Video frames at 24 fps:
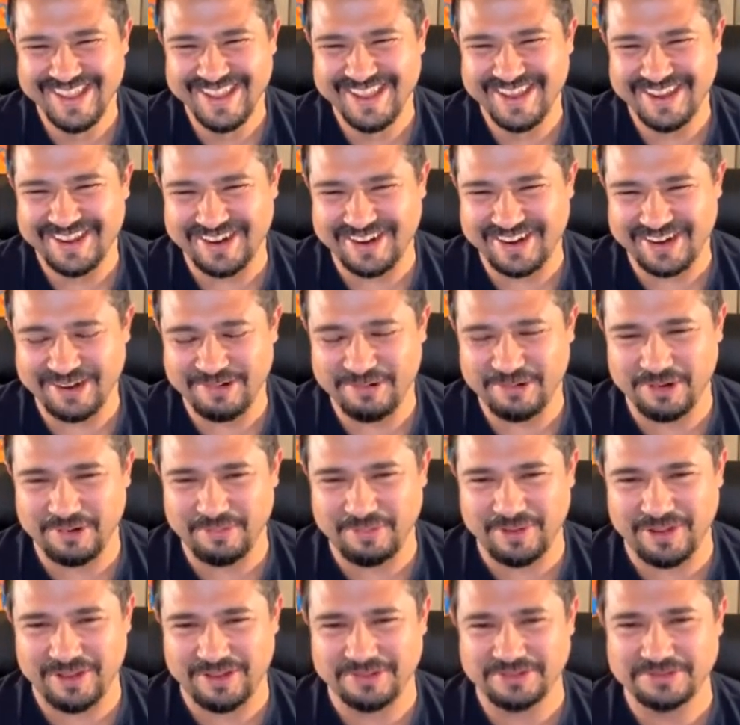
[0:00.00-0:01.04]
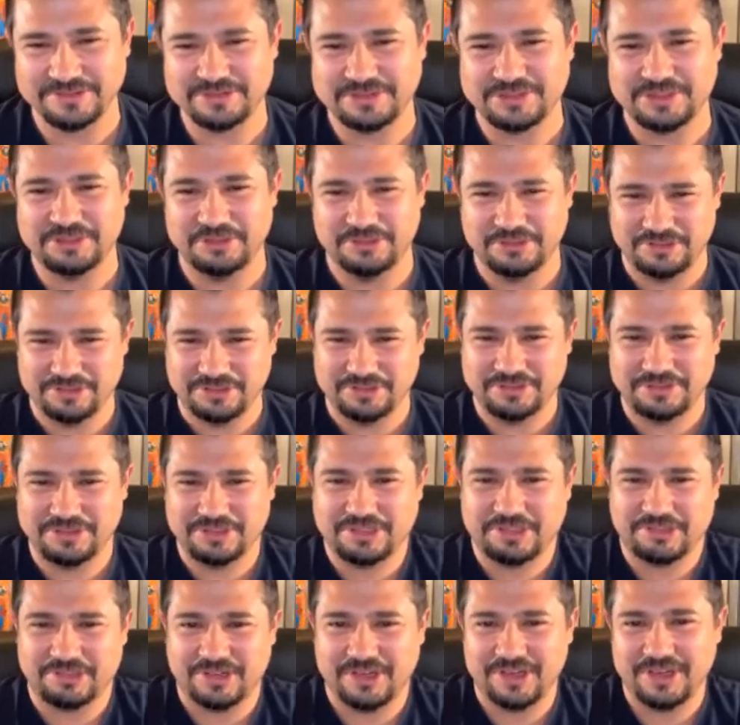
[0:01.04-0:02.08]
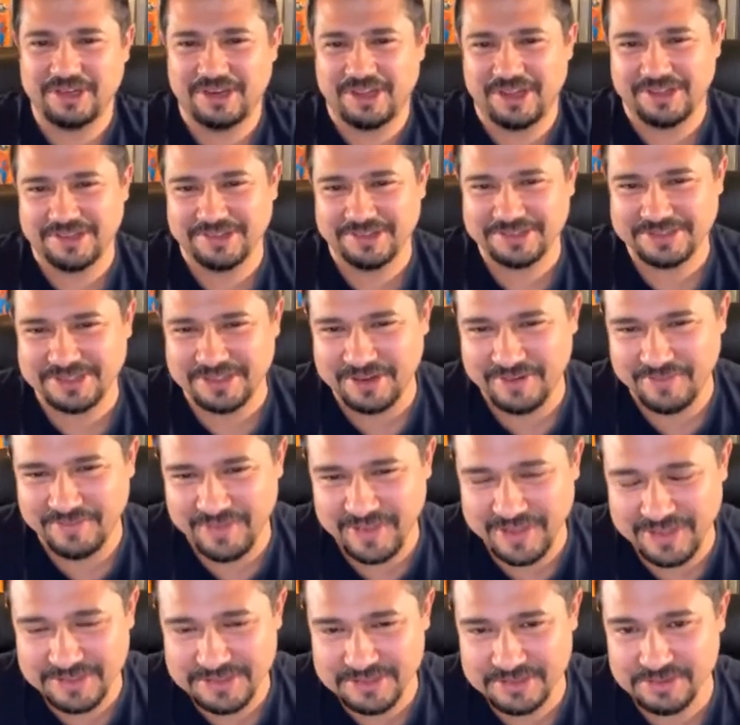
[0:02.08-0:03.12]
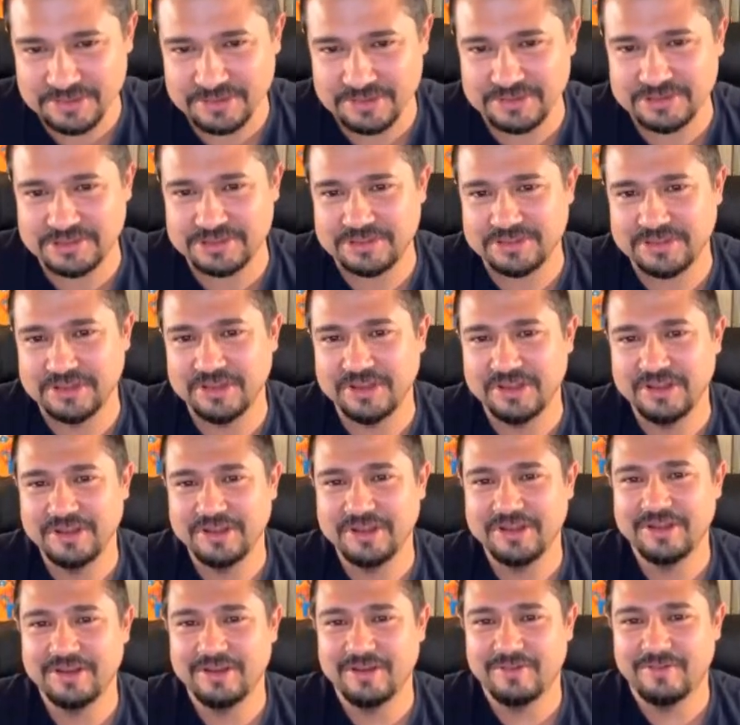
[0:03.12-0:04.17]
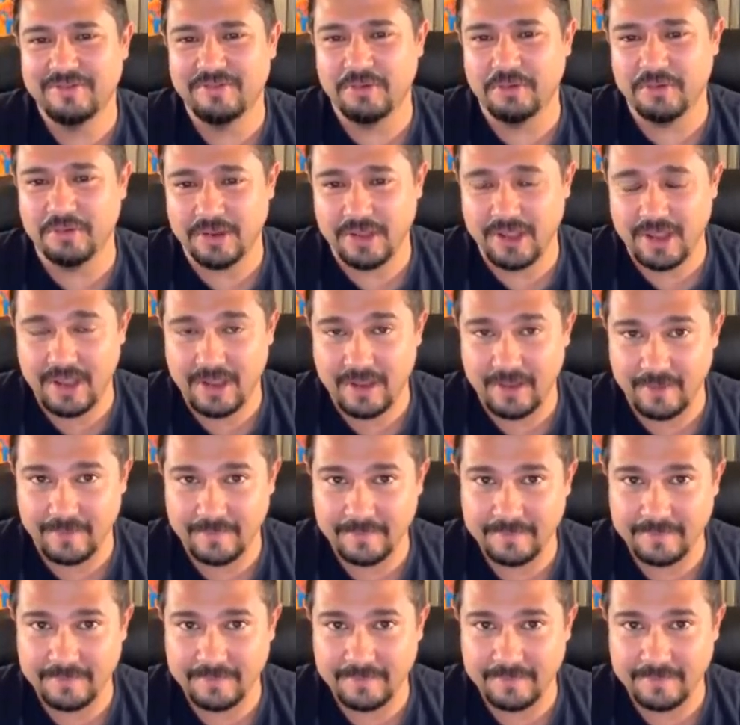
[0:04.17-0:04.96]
All right. What about $220 on Avengers 48?